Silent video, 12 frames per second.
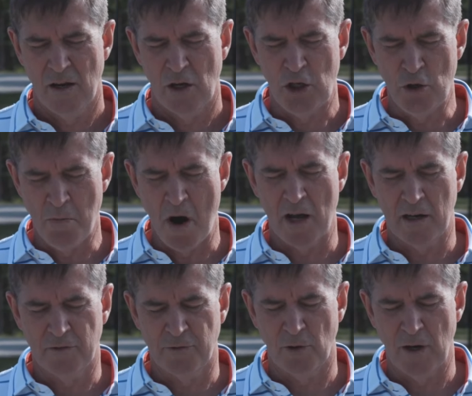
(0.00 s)
you
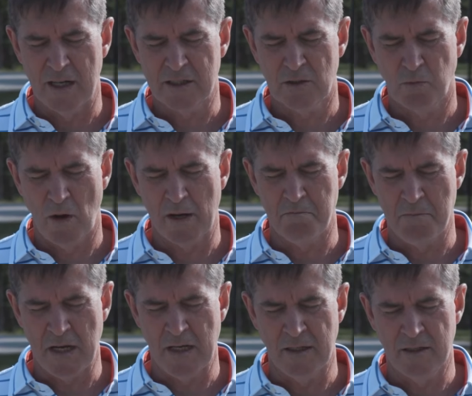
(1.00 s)
modeled for us what it
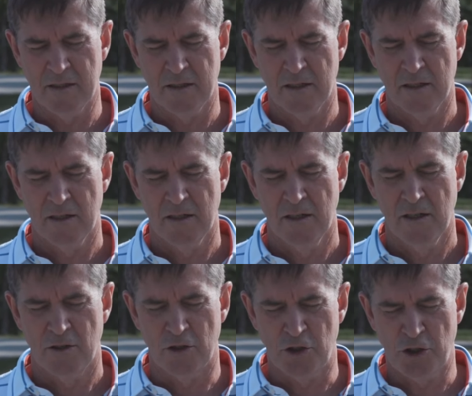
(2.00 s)
means
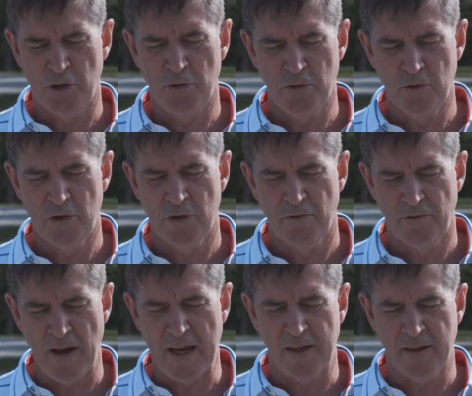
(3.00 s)
to choose
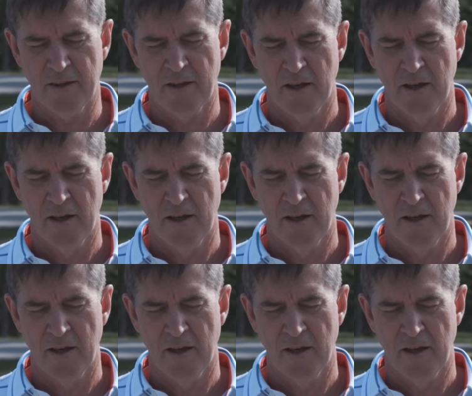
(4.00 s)
faith